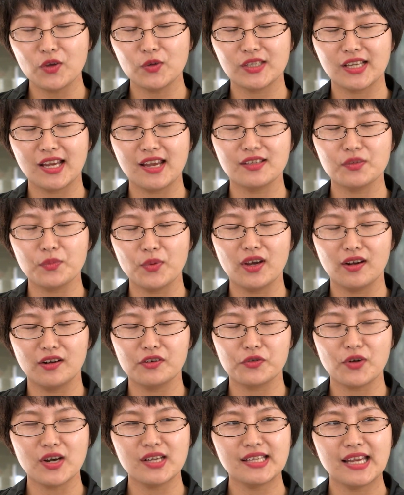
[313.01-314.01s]
use case we're
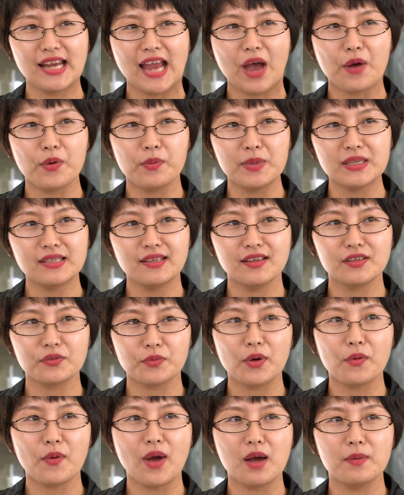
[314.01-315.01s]
addressing our
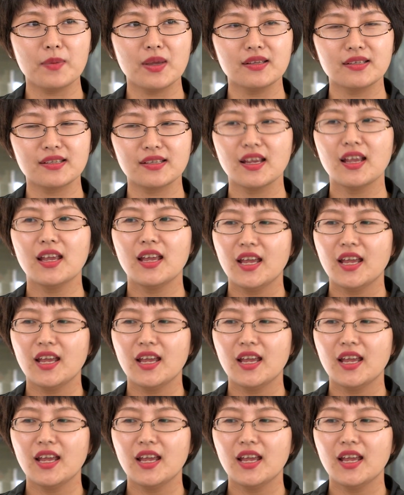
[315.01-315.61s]
business requirements